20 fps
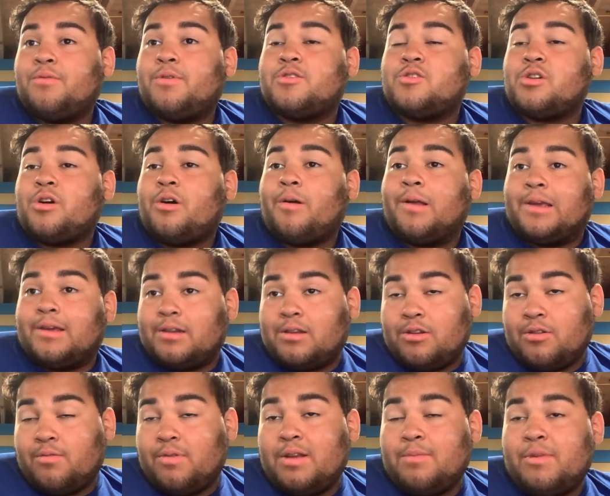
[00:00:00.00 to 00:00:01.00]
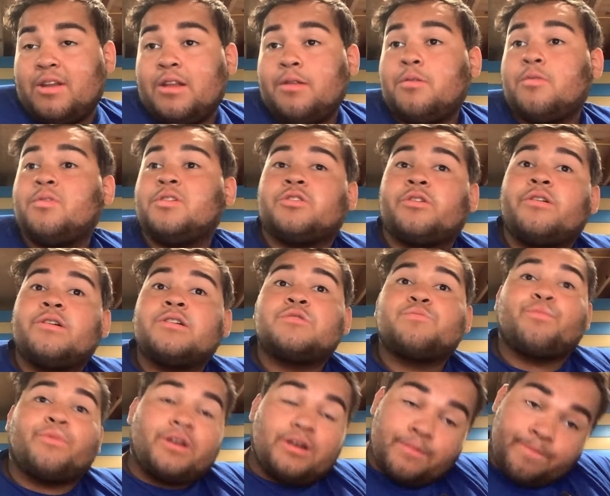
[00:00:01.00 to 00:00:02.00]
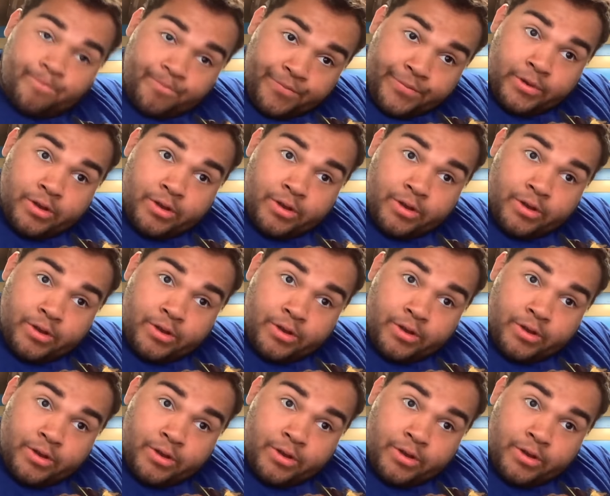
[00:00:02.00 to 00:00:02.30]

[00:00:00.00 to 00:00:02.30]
which I'll get to in a minute, which I'll explain